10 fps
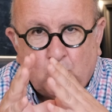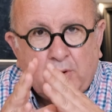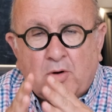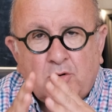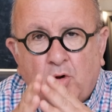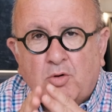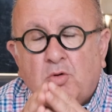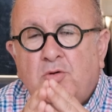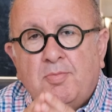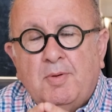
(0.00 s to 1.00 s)
we're not
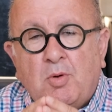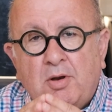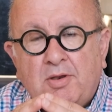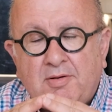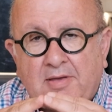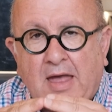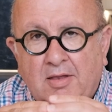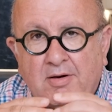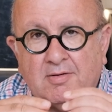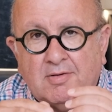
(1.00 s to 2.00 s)
going to be one of these
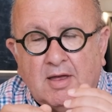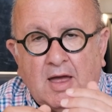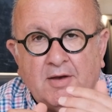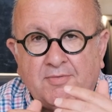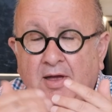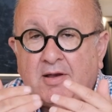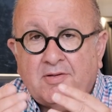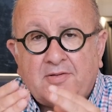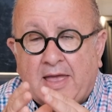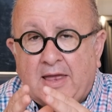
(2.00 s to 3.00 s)
galleries that
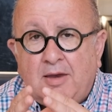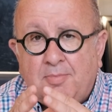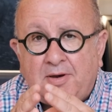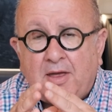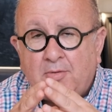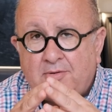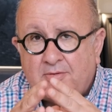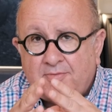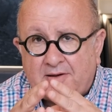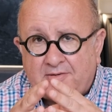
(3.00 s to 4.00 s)
advises anybody how to
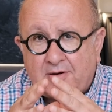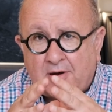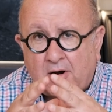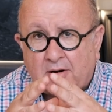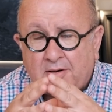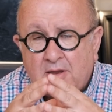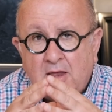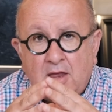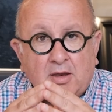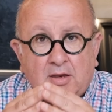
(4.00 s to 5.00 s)
invest in art.
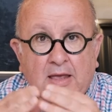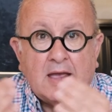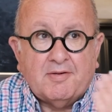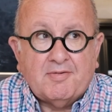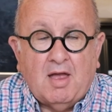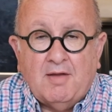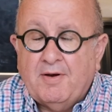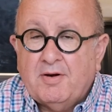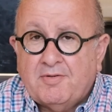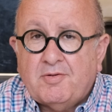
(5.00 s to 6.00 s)
Yes, I've
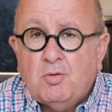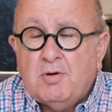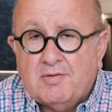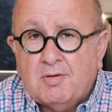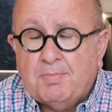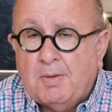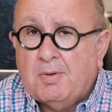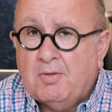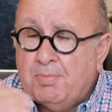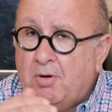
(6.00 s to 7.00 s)
heard stories that
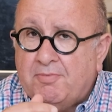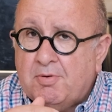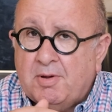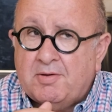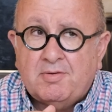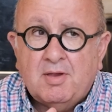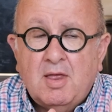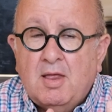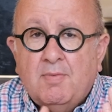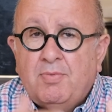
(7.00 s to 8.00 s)
people have bought from us.
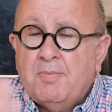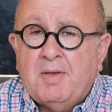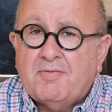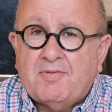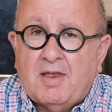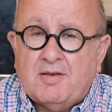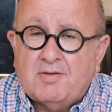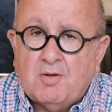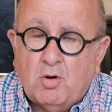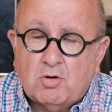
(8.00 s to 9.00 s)
They may have sent
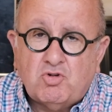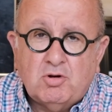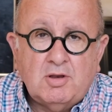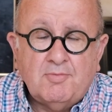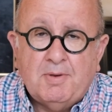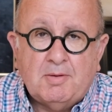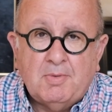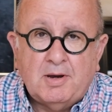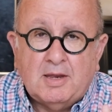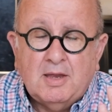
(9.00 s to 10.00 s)
to auction and they've made
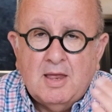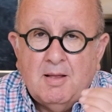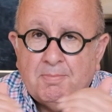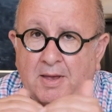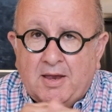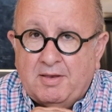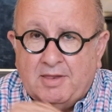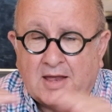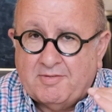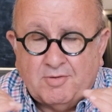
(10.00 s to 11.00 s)
money, but
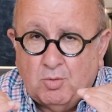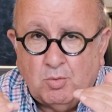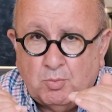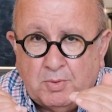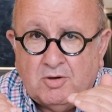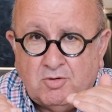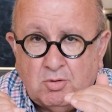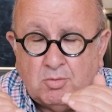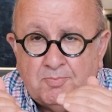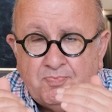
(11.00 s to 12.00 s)
that's not what we
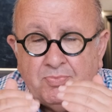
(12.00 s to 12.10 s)
do.